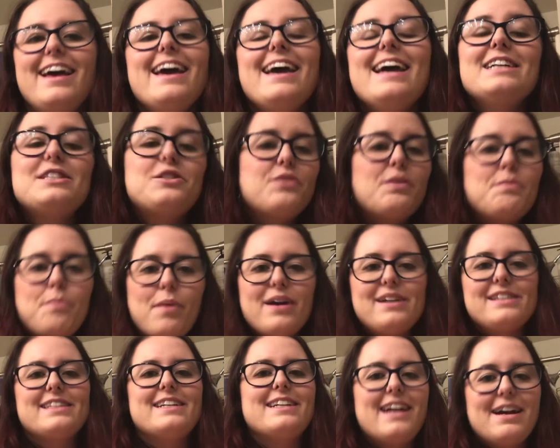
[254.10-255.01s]
It's a
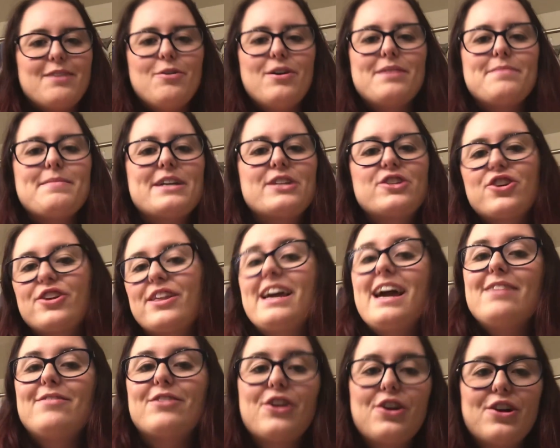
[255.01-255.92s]
present. I want to make sure they
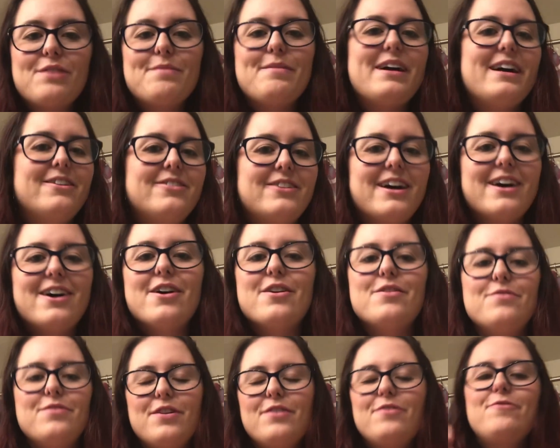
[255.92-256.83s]
have a good amount
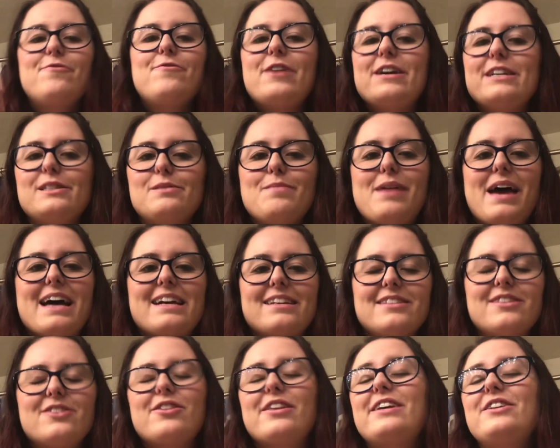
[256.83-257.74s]
of face
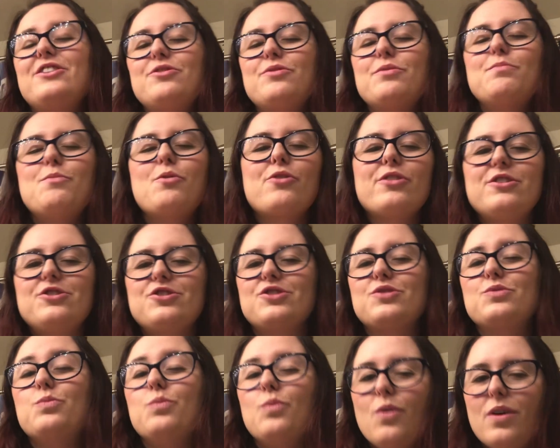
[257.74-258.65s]
masks so they can do it more than
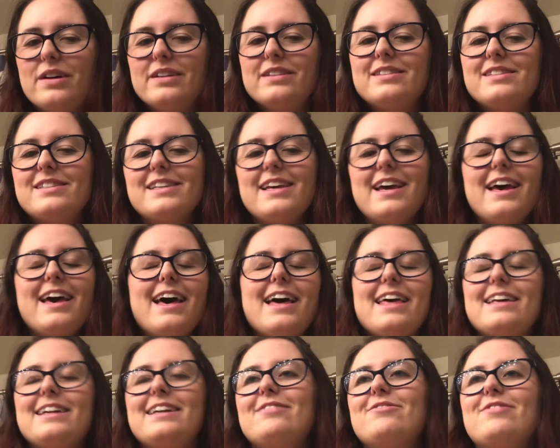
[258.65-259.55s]
just once.
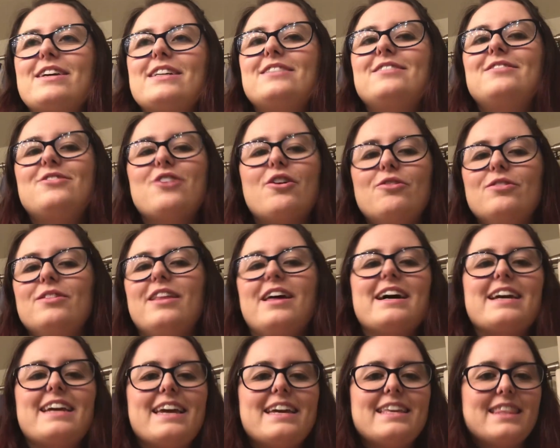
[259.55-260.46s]
And if they don't
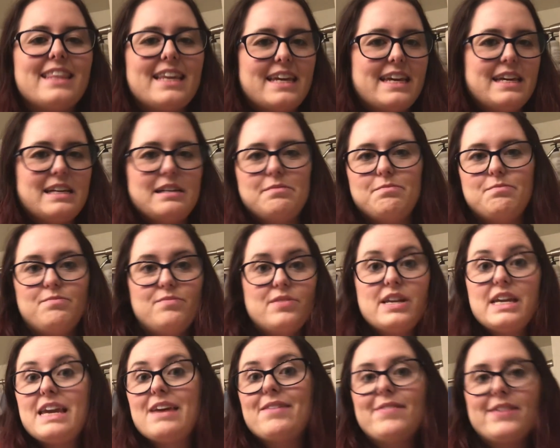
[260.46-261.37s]
like it, they can
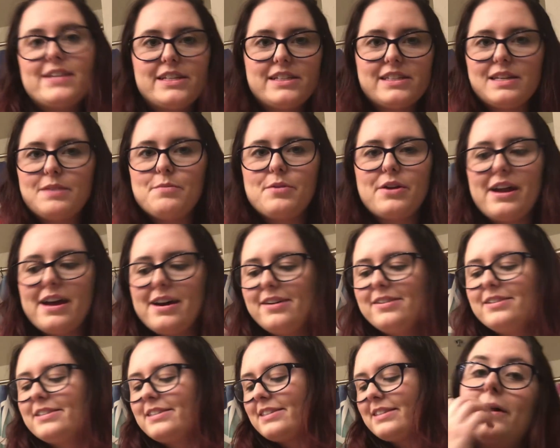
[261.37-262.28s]
give it to someone
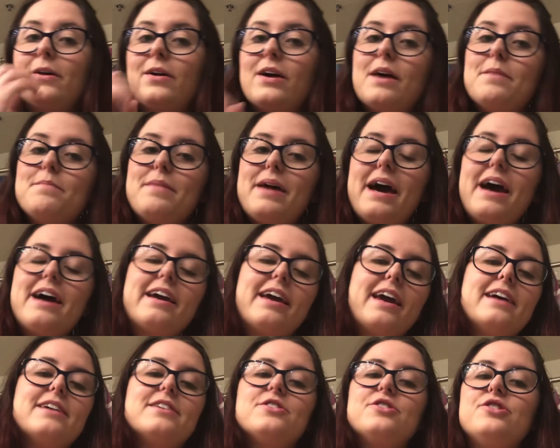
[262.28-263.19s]
else. come back
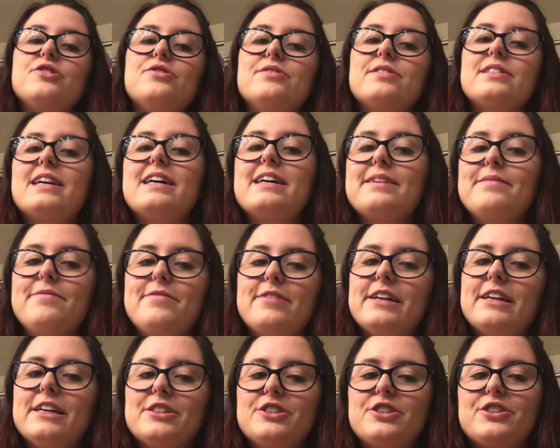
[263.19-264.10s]
as soon as I am
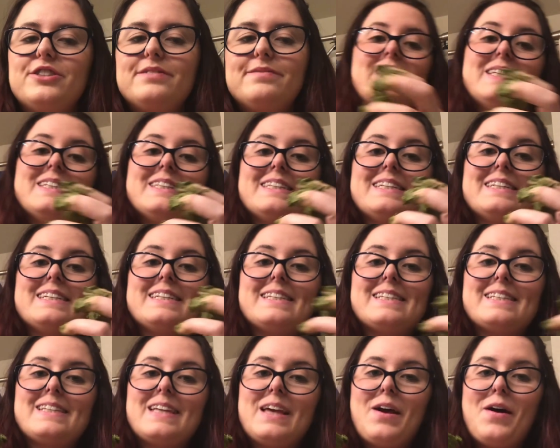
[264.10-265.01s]
finished. This
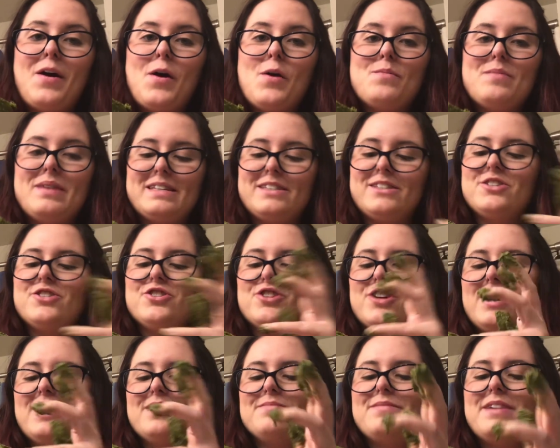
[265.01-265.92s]
is a messy
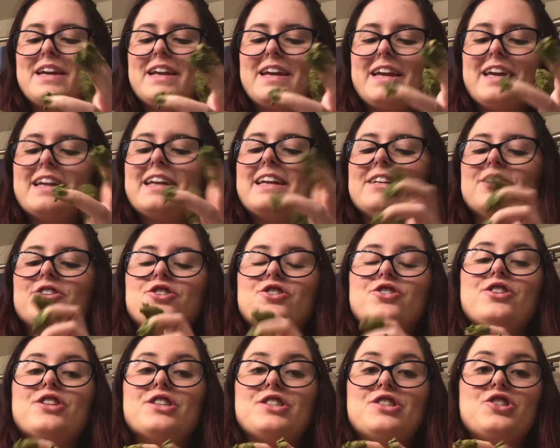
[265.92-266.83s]
job getting it into
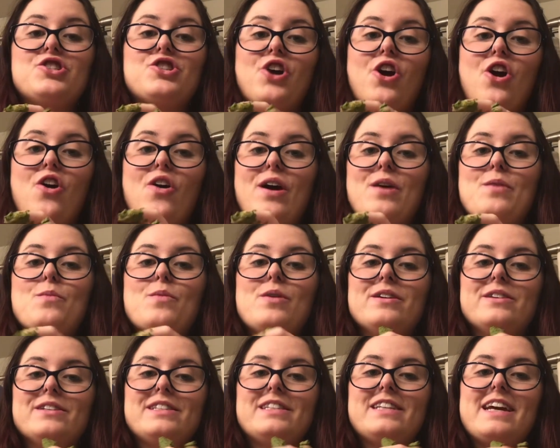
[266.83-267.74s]
this jar, I
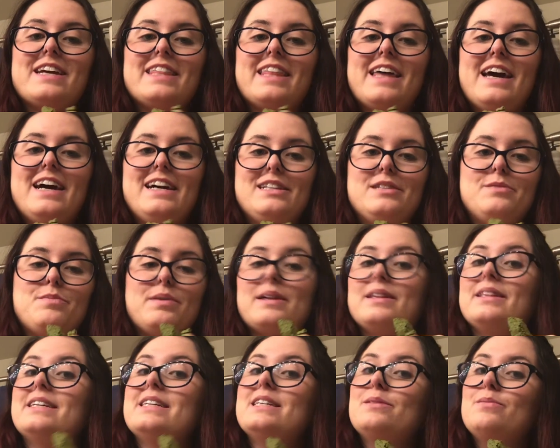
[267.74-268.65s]
will say that. But
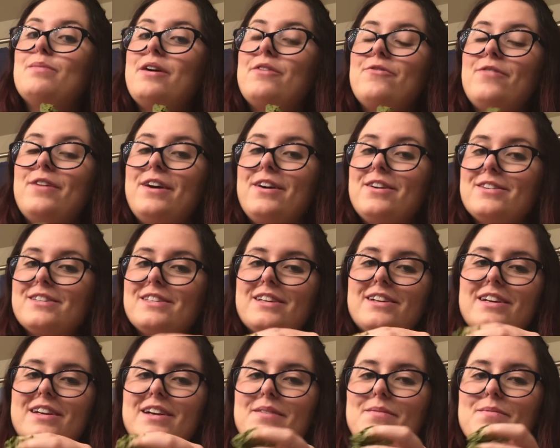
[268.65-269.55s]
at least my fingers are
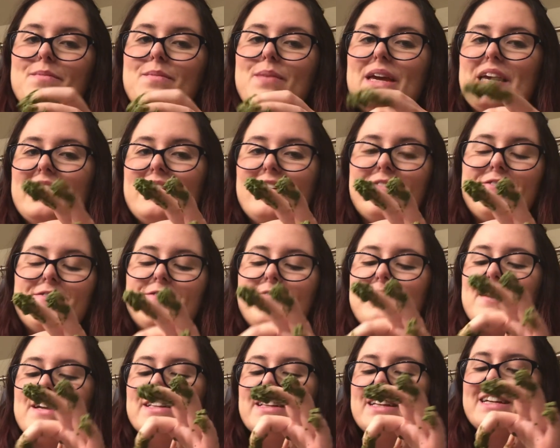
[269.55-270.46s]
going to be
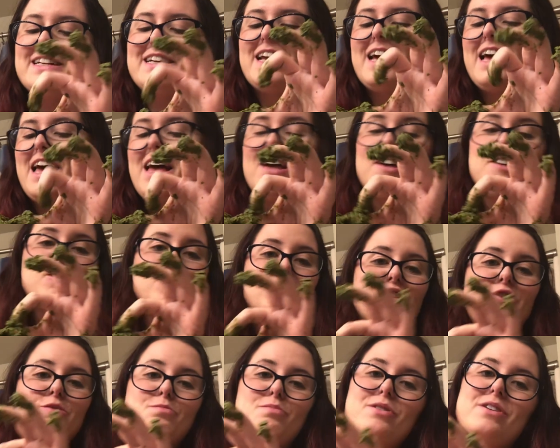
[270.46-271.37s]
feeling
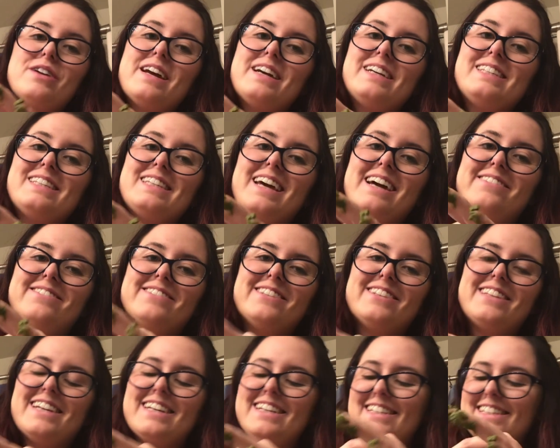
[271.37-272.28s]
super nice after
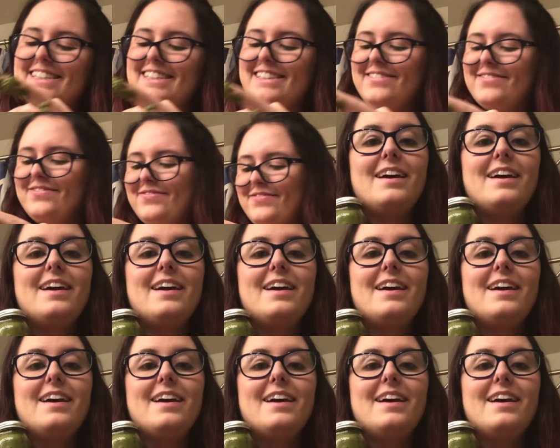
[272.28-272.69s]
this.